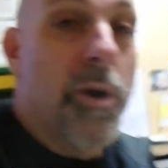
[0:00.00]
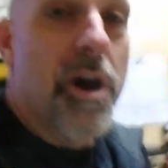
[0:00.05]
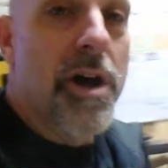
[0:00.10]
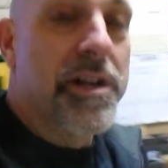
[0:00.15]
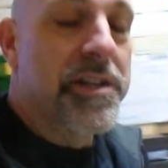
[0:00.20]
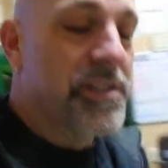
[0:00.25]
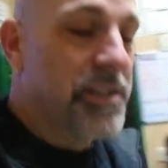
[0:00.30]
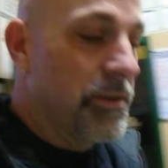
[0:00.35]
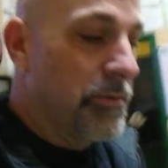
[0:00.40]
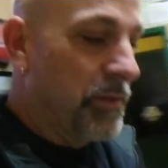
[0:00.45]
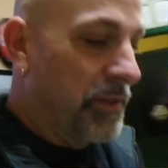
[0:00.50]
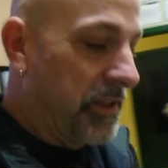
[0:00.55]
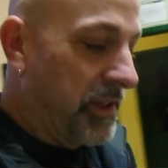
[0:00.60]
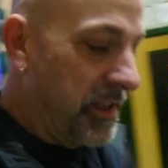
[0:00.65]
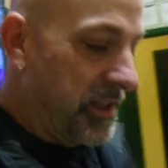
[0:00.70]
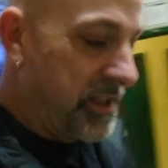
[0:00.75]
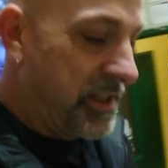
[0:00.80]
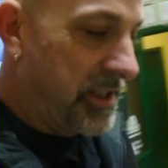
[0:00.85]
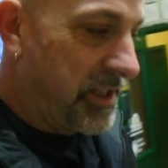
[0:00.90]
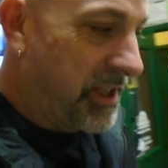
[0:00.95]
honestly, what
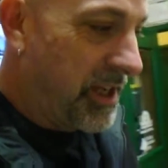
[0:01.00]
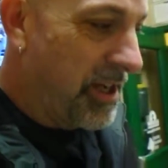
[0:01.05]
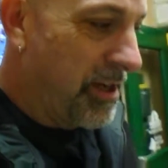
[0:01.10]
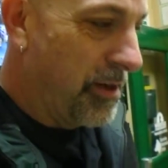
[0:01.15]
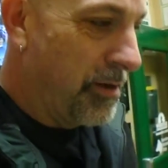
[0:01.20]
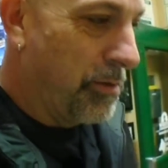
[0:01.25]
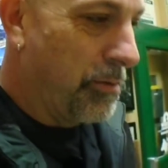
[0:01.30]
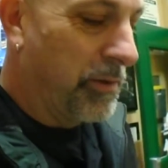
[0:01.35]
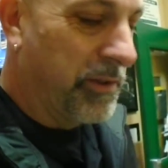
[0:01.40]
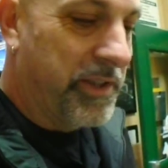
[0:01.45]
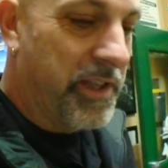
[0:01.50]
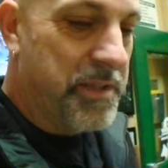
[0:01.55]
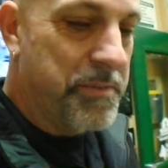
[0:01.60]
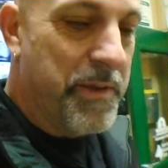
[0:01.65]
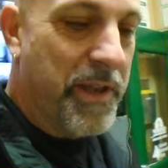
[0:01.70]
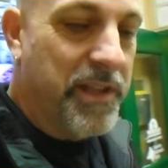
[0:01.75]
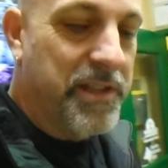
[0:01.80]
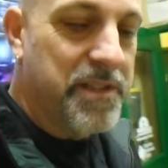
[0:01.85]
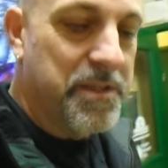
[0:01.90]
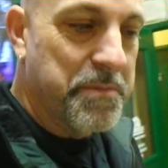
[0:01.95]
this
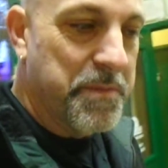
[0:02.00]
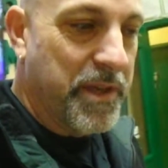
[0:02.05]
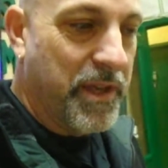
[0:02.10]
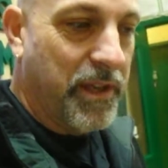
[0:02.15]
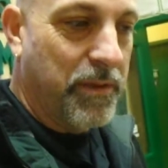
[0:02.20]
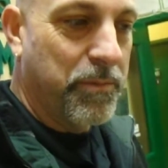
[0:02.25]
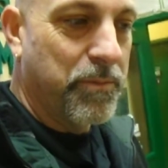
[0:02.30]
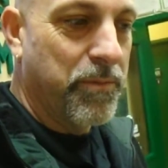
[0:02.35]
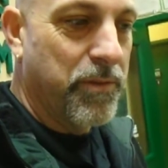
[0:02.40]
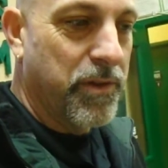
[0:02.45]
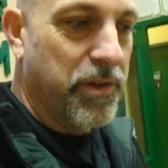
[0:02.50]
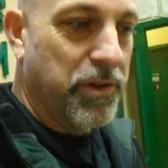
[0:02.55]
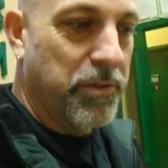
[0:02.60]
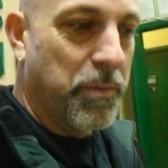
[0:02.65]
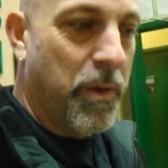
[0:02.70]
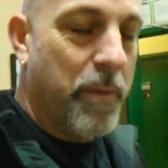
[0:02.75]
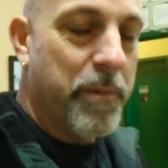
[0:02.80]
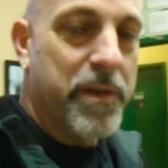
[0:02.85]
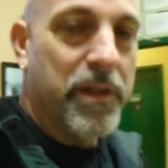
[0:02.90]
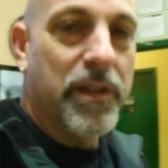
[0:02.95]
means to me is
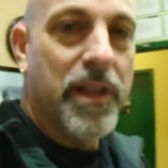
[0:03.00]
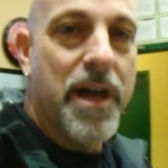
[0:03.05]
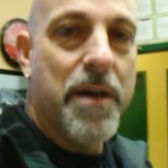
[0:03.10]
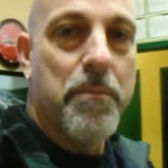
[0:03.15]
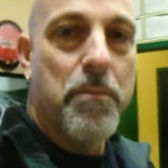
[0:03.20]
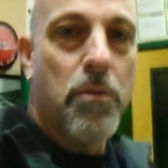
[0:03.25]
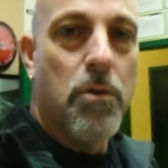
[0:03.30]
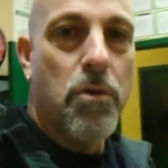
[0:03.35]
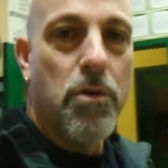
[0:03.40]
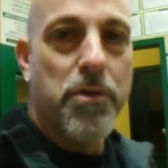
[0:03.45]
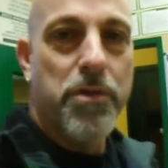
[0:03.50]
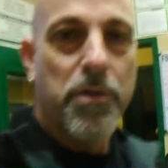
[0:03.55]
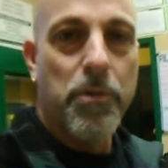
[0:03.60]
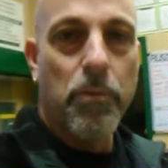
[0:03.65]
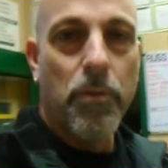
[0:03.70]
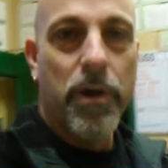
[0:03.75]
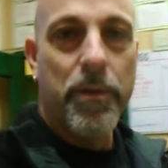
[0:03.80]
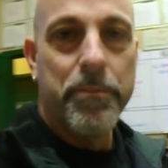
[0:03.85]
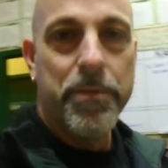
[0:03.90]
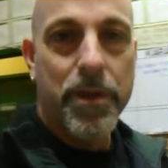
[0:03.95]
probably a lot more than
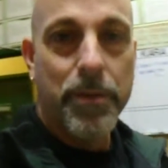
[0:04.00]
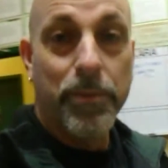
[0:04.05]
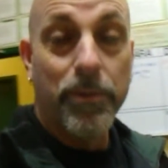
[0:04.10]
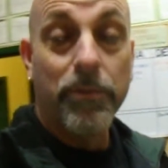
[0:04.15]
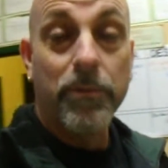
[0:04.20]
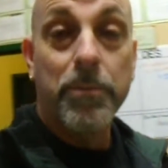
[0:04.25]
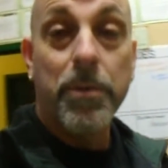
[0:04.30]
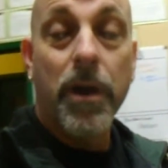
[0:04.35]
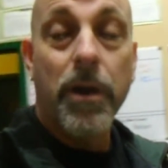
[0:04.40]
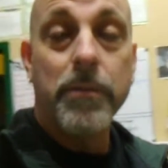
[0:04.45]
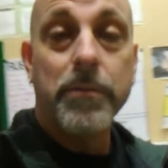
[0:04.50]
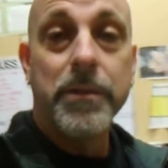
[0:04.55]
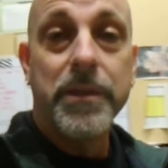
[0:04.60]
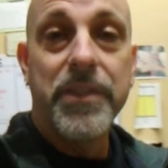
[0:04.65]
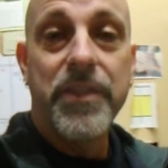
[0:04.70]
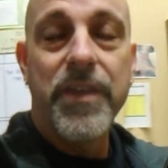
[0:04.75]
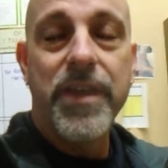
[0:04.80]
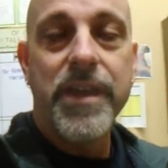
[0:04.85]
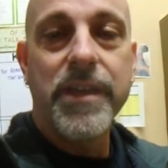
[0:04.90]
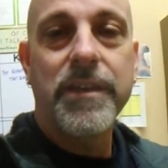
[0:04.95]
what people would probably
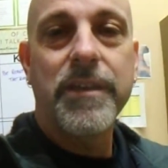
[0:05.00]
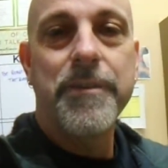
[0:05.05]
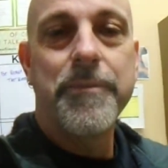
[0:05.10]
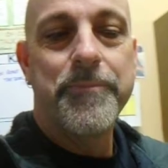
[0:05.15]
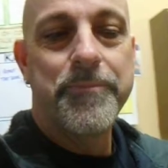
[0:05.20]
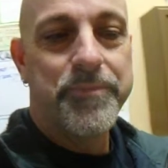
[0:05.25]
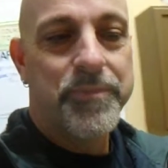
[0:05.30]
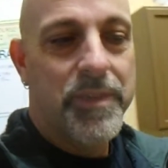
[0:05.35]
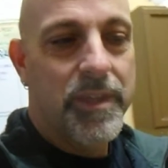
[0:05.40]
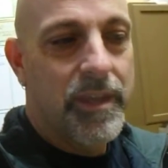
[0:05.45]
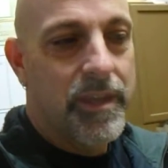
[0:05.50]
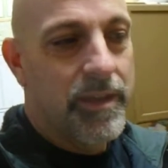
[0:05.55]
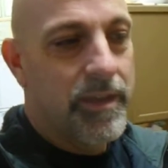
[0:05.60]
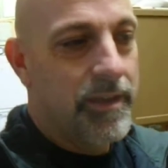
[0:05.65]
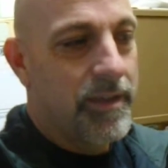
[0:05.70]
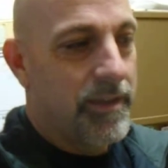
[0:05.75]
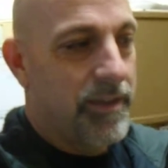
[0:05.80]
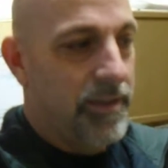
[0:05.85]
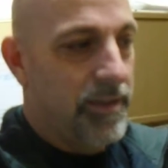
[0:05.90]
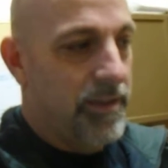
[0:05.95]
think.
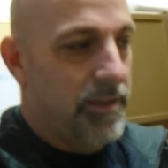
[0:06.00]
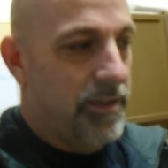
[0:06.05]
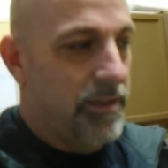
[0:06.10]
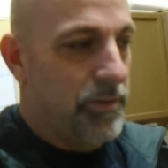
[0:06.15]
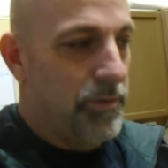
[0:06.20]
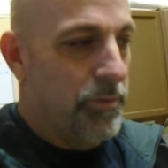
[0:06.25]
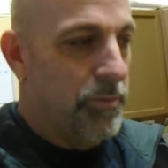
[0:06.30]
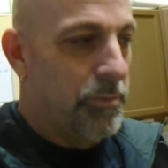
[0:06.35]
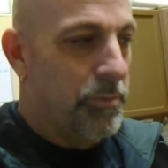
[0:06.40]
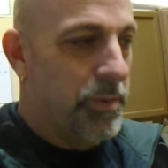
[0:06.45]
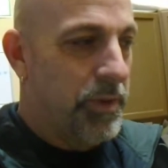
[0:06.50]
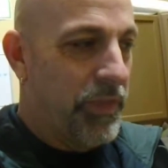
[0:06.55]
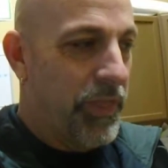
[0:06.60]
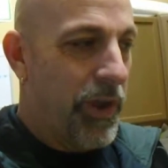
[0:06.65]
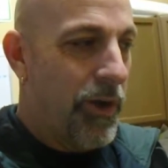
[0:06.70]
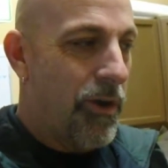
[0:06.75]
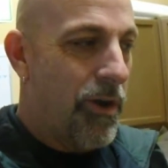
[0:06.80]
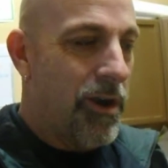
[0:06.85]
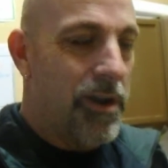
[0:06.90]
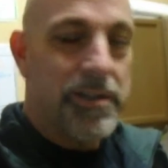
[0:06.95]
But
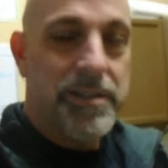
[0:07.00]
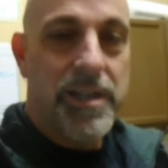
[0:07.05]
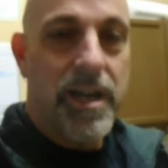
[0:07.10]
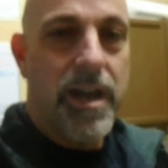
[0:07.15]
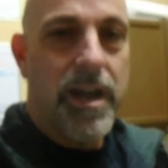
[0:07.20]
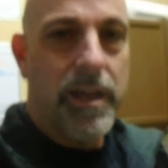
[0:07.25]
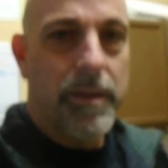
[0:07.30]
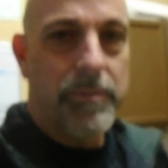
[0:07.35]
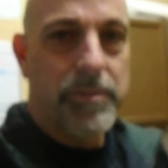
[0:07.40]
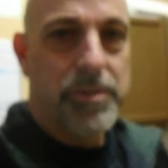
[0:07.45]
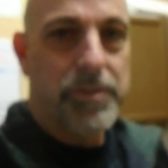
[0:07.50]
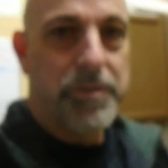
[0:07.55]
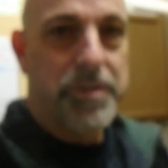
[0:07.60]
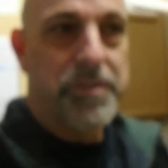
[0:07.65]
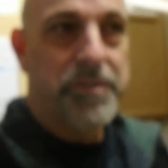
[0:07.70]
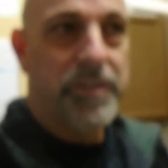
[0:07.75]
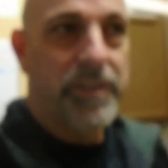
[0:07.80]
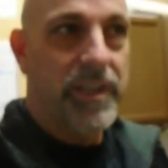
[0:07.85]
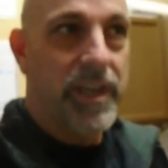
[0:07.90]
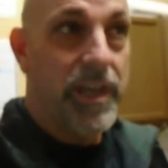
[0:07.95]
there are times over
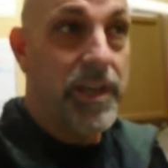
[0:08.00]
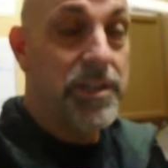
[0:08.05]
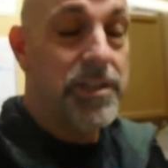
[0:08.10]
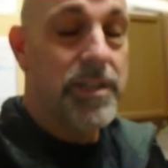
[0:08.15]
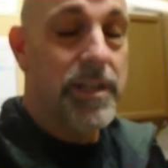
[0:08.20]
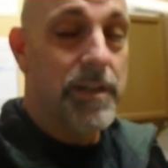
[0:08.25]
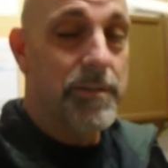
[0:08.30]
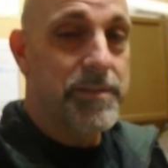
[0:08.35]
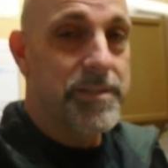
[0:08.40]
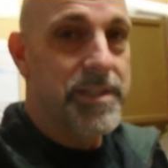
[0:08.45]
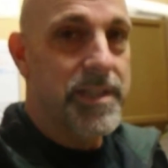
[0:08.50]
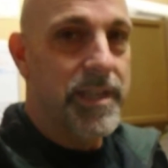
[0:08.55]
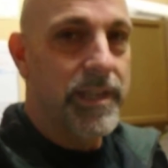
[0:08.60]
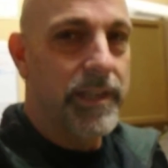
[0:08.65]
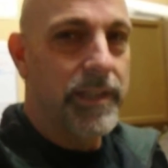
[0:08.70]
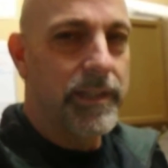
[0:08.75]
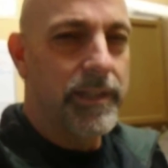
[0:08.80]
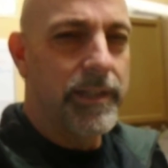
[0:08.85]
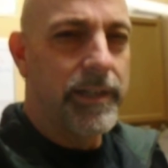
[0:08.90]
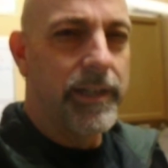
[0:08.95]
this vacation I was
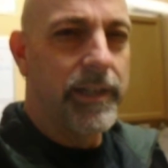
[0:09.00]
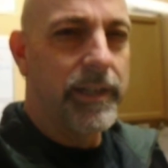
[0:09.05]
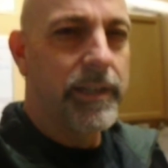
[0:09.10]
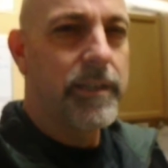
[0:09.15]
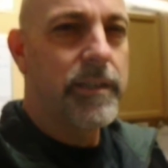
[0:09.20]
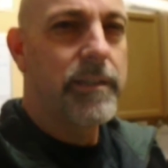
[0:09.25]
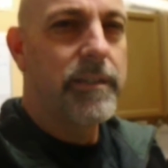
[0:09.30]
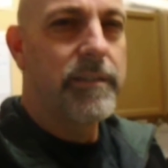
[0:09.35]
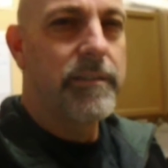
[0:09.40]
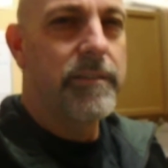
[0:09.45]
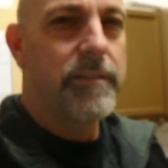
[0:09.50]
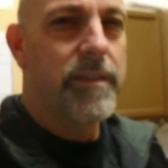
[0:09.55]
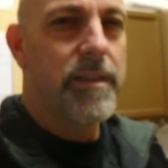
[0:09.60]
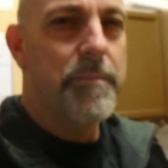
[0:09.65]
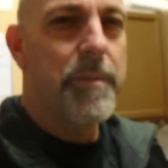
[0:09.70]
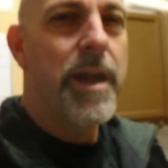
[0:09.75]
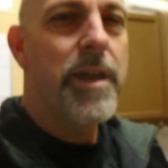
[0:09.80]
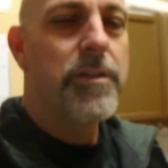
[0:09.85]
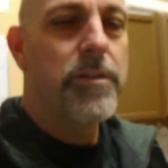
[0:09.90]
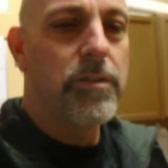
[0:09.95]
thinking like,
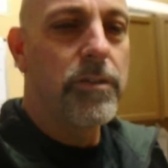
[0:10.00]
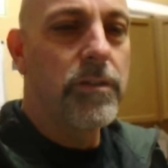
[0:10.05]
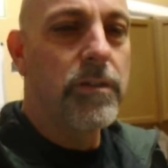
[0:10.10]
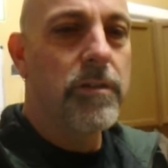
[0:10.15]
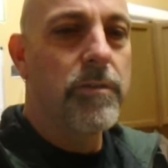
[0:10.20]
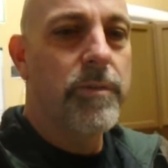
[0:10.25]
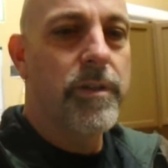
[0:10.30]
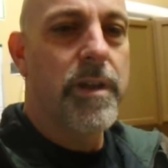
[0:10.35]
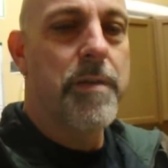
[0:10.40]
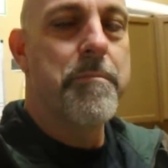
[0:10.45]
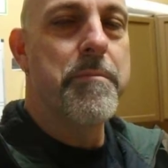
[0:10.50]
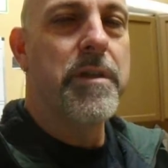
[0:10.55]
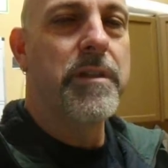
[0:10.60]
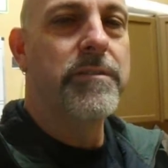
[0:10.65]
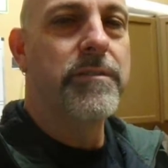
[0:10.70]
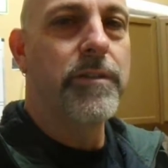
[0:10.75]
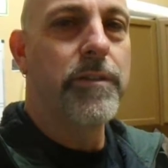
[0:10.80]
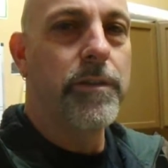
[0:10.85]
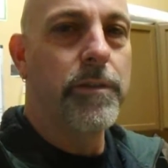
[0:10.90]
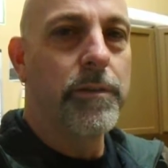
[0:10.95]
am I doing what I'm
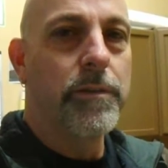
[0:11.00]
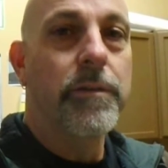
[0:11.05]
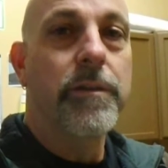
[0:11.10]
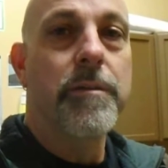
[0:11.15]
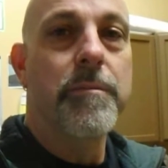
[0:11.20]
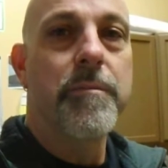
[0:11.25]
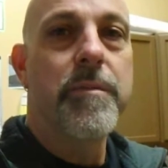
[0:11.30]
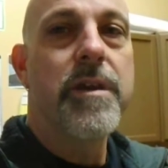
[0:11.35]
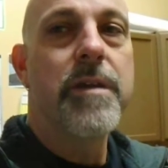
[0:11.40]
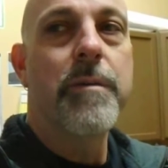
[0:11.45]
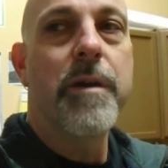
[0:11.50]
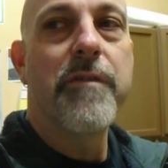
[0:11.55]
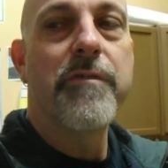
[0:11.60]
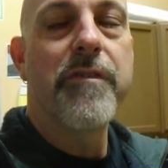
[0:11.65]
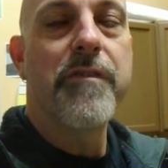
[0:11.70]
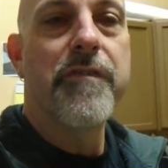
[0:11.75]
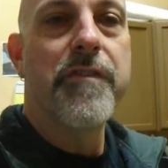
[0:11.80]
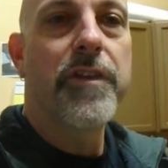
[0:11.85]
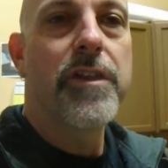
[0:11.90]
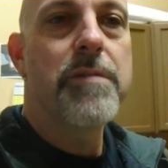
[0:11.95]
meant to do? Am I
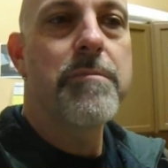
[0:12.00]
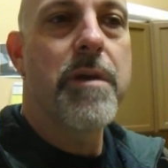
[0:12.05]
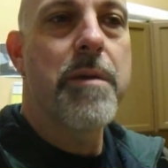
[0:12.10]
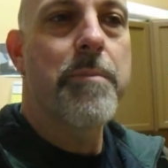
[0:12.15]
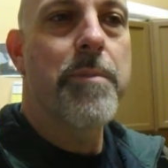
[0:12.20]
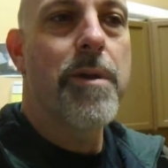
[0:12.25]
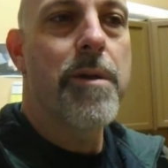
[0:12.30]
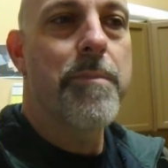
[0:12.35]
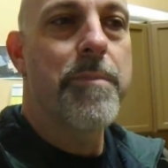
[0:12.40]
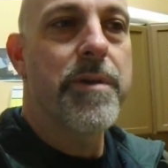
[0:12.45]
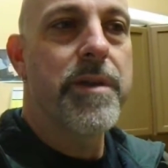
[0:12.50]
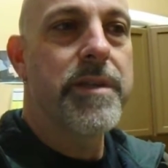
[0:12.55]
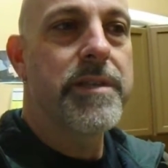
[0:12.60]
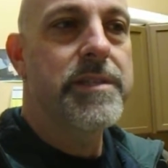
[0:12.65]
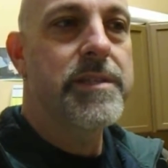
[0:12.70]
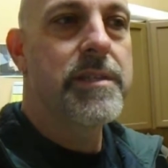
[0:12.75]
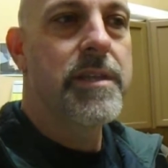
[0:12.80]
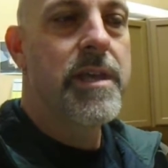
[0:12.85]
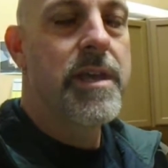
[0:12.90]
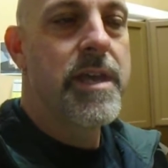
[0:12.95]
fulfilling my
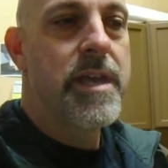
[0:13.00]
purpose?